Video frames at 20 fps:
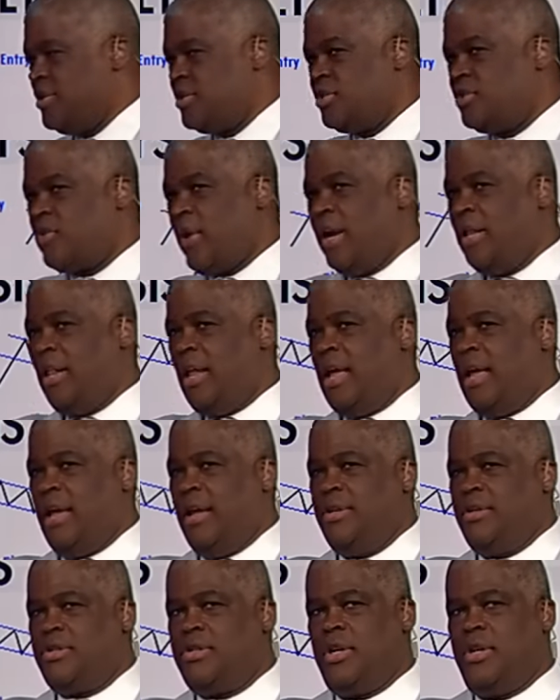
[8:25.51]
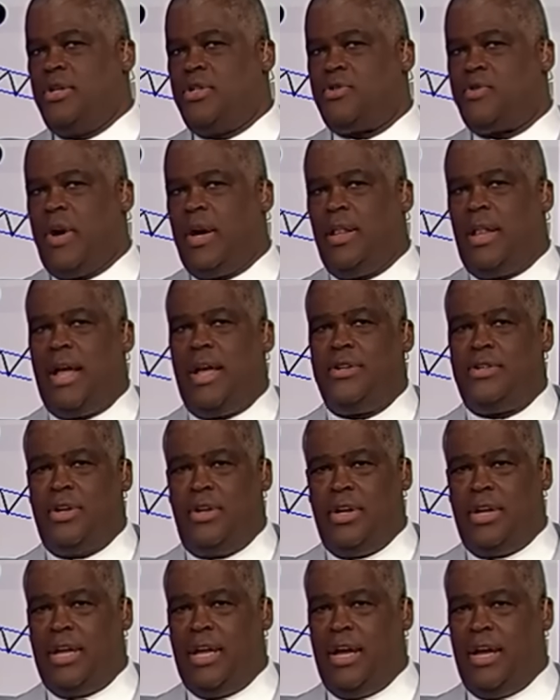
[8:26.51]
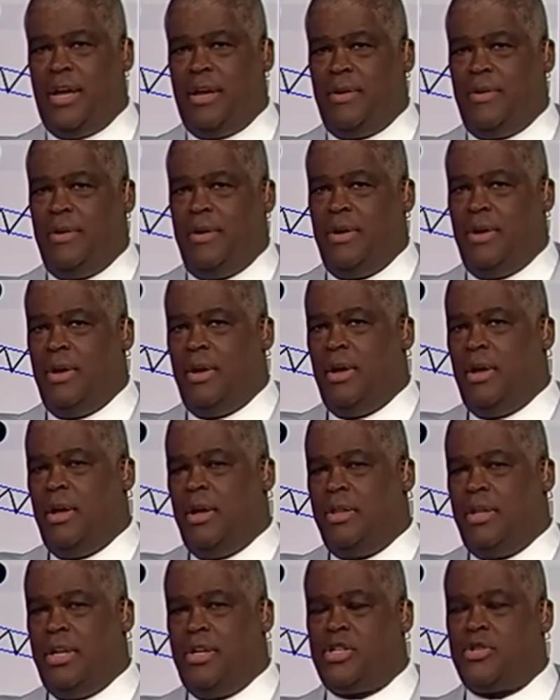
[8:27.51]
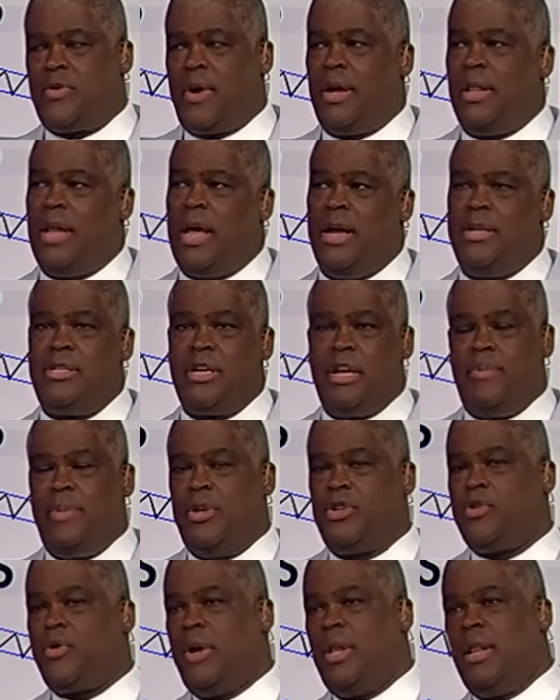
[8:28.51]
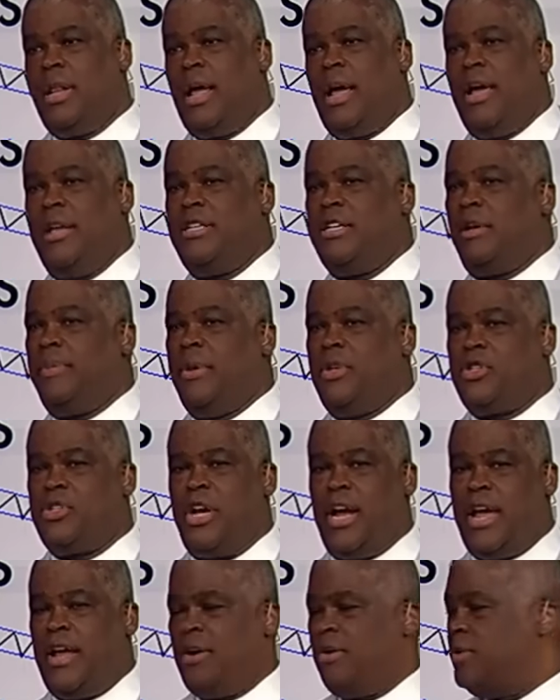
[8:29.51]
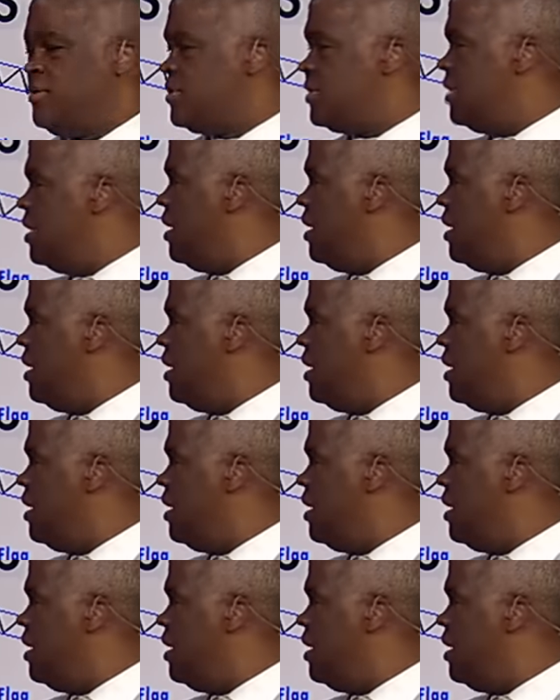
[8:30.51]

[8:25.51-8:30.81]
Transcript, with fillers: straight lines, straight lines are your key. These straight lines, it could be trend lines, it could be channels.